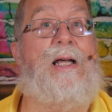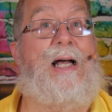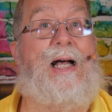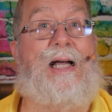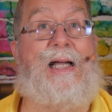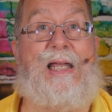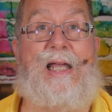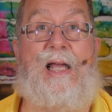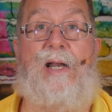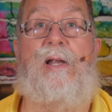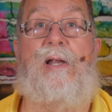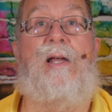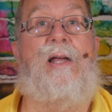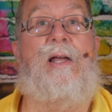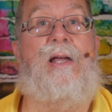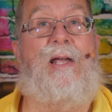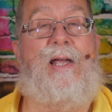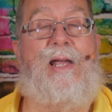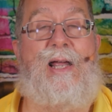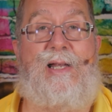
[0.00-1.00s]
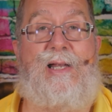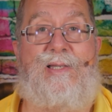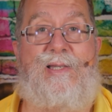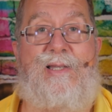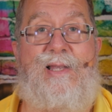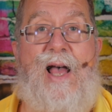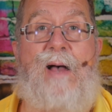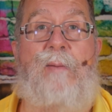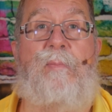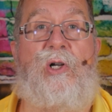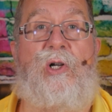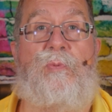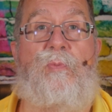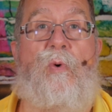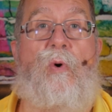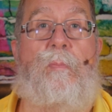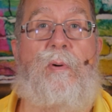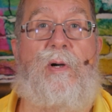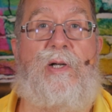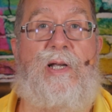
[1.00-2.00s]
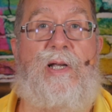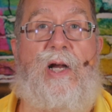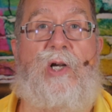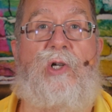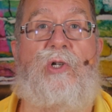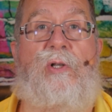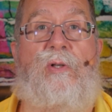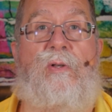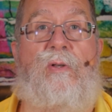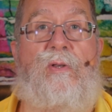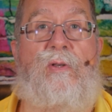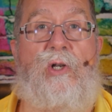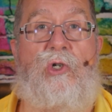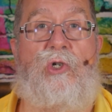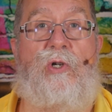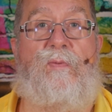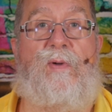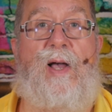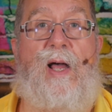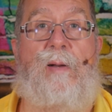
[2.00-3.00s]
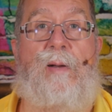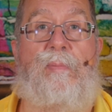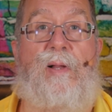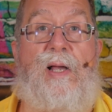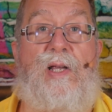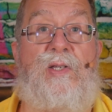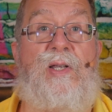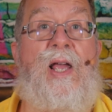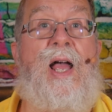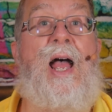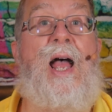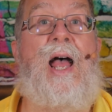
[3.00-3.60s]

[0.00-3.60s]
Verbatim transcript: Again, it's that much more protection that you've got in place.